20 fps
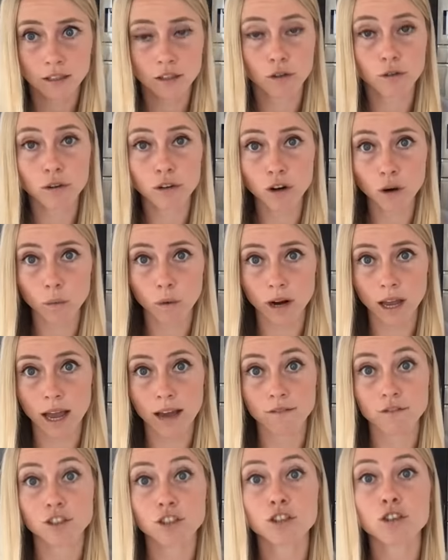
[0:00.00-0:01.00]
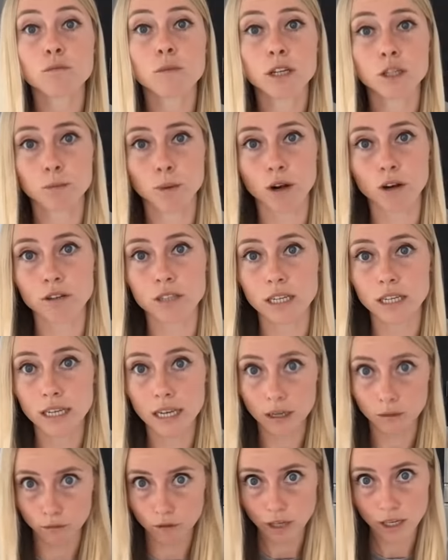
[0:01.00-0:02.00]
So you don't want to have too much protein
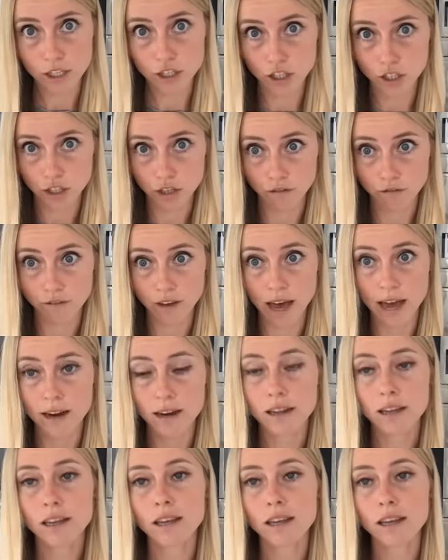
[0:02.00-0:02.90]
in relation to fat